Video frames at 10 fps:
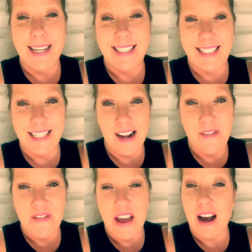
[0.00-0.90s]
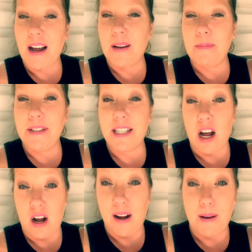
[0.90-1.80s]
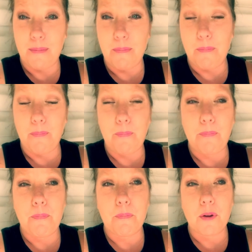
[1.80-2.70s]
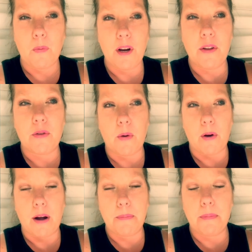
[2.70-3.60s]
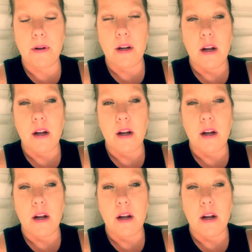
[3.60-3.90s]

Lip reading: stuff that comes up when you throw up.